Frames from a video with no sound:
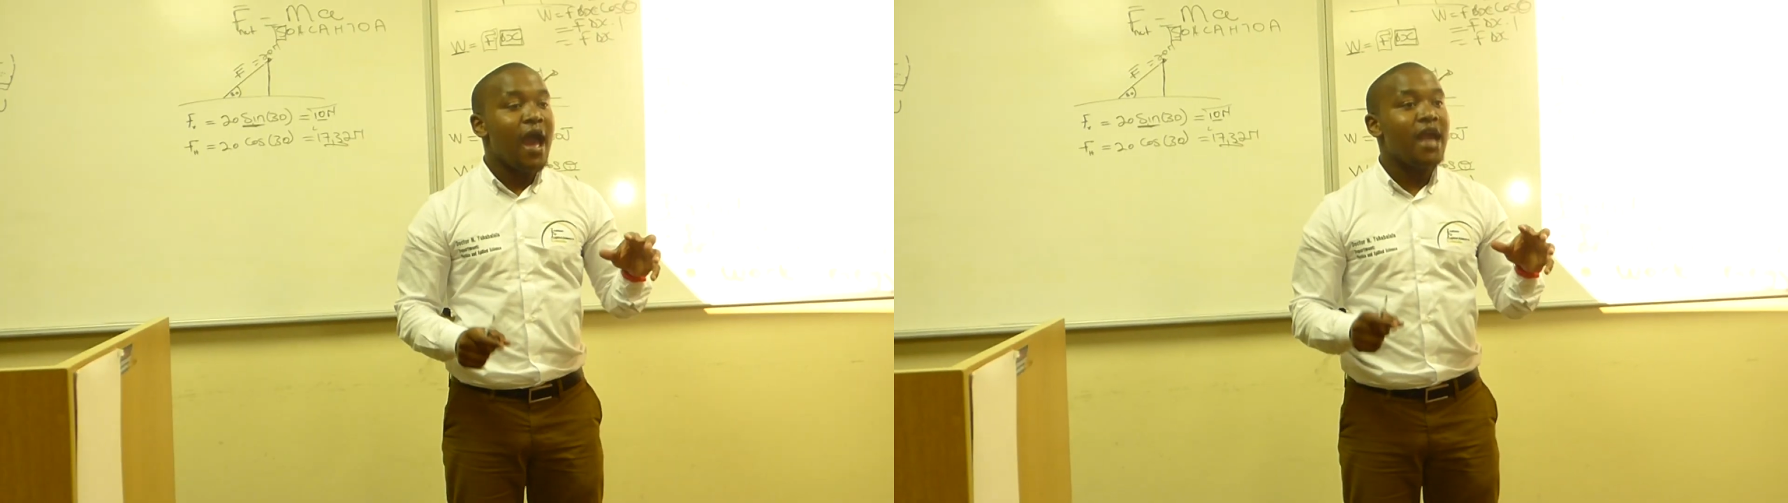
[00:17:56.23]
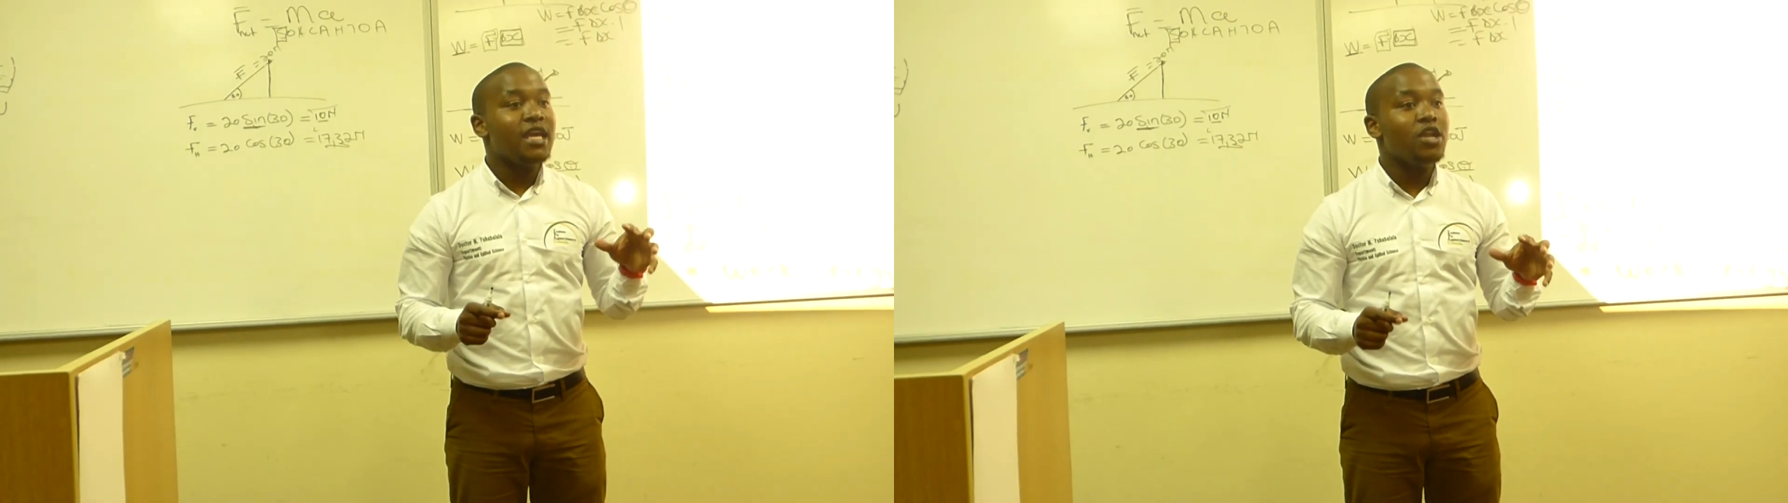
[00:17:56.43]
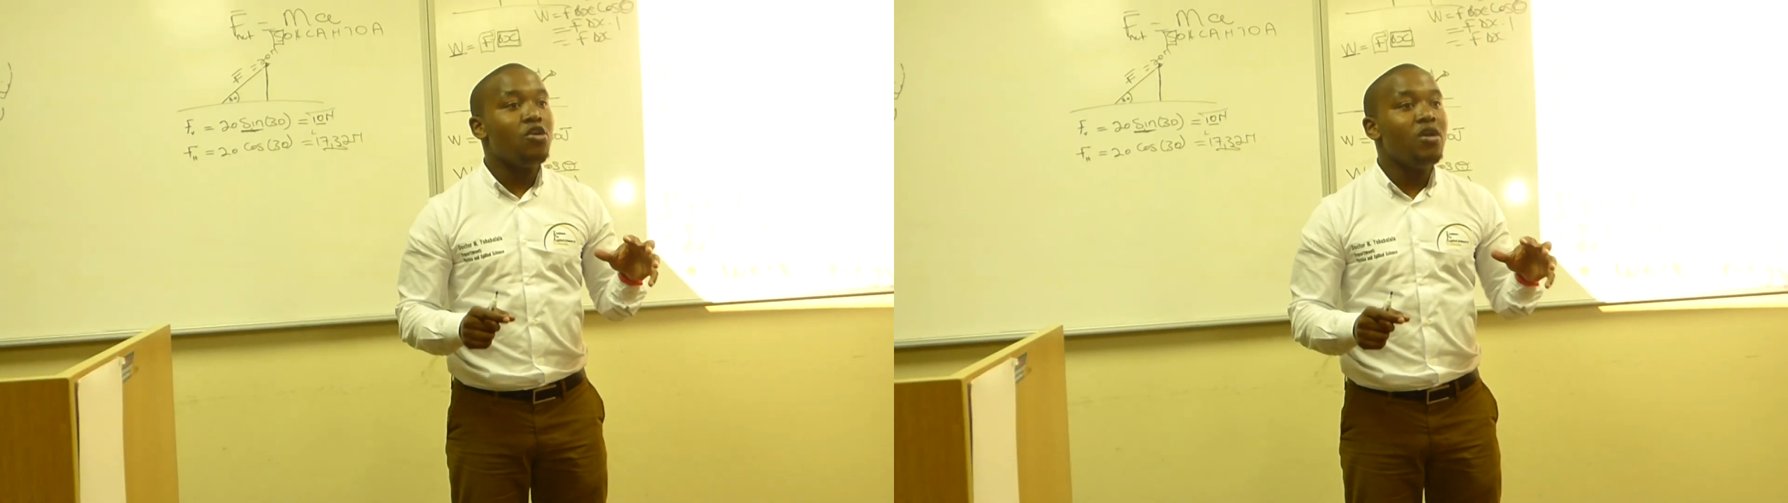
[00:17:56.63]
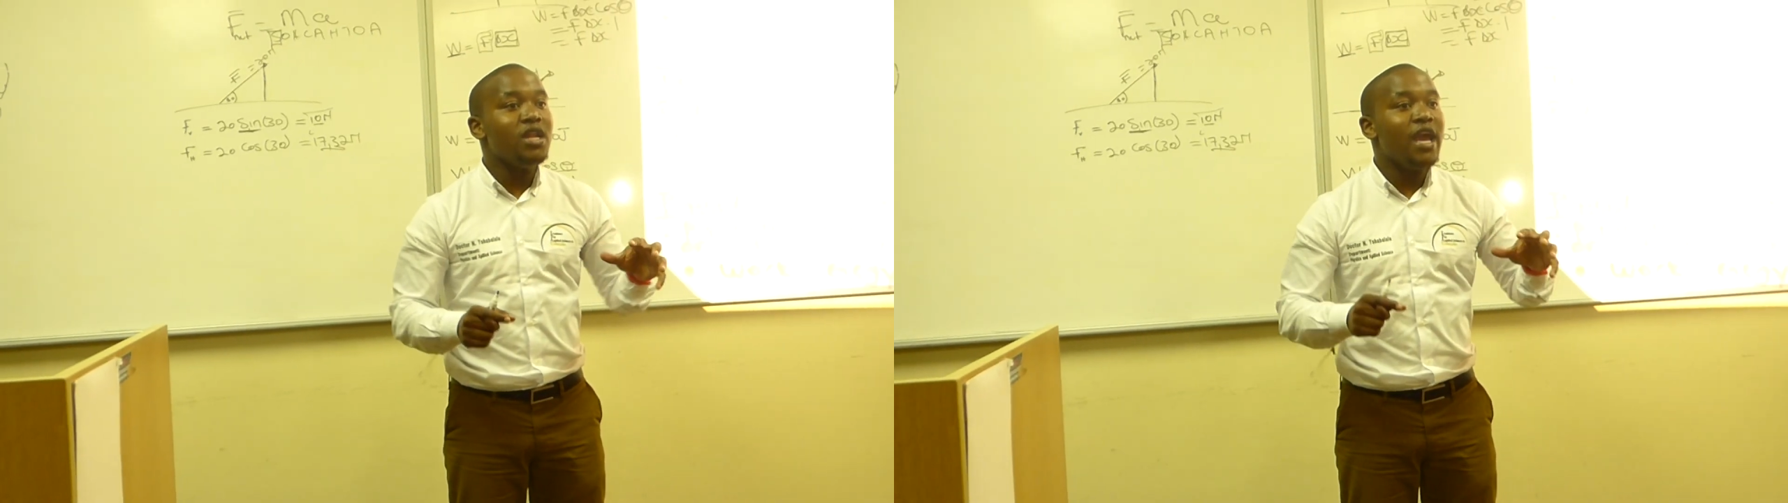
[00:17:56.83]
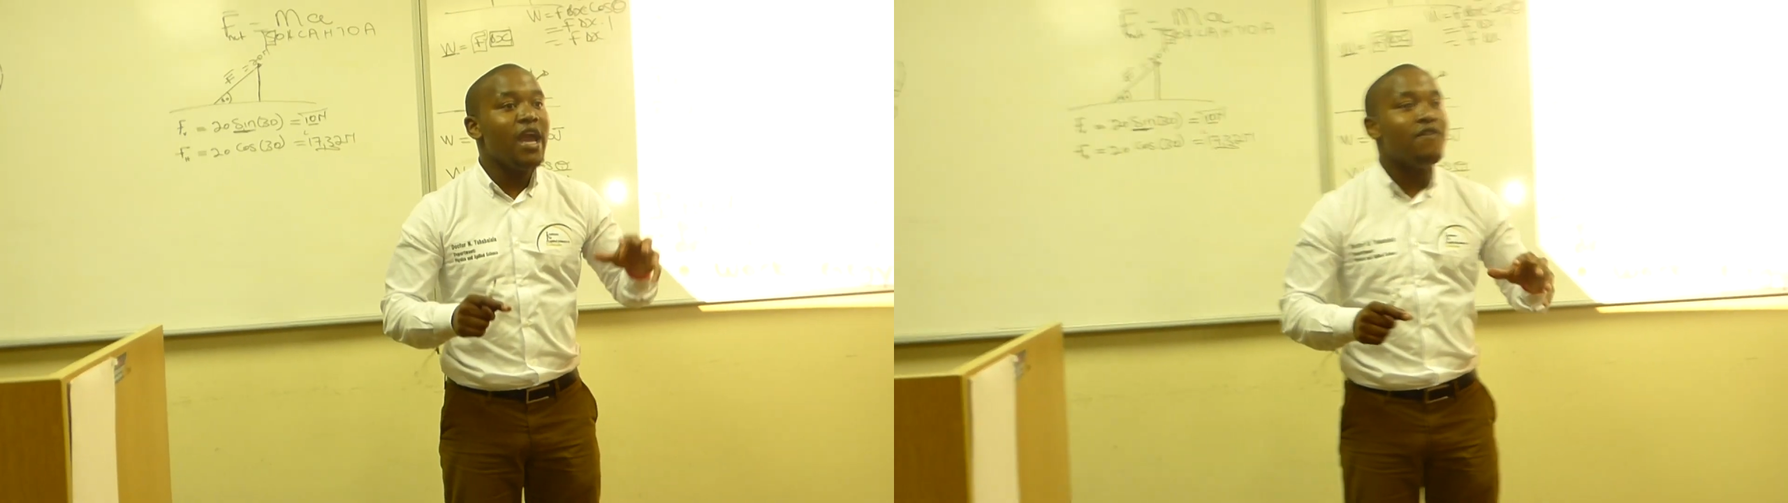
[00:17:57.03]
I can
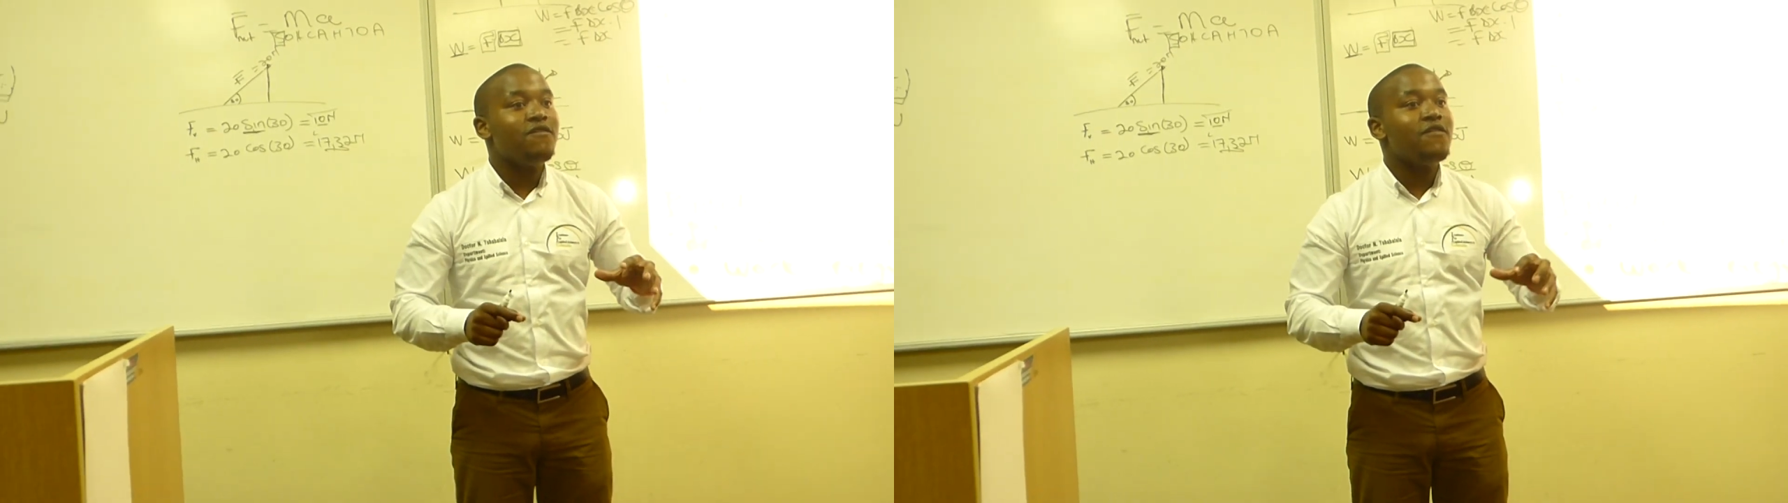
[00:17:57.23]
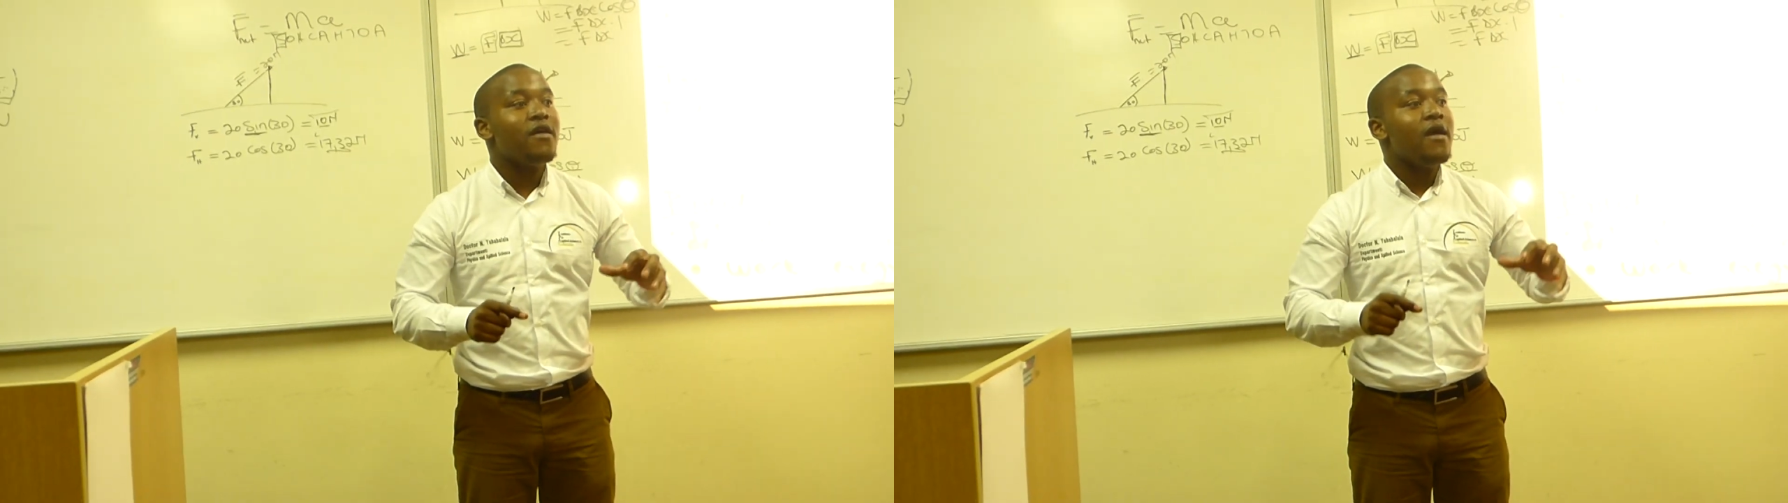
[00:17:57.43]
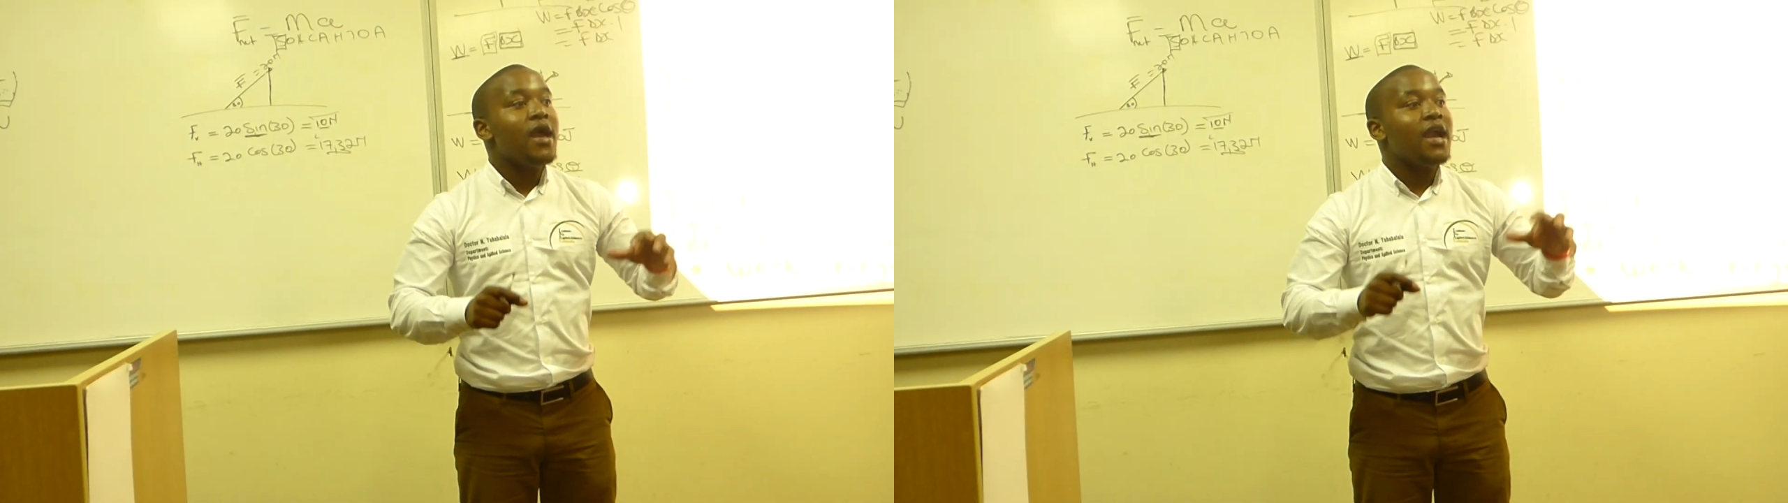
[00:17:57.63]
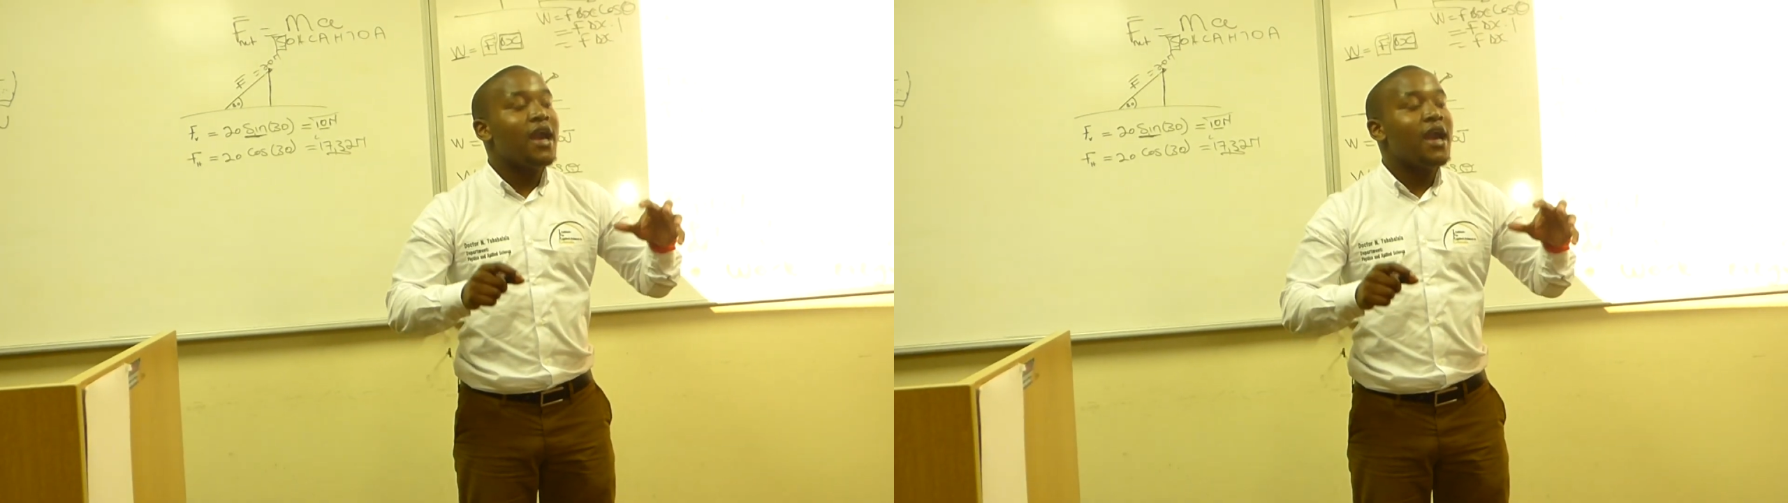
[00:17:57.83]
only have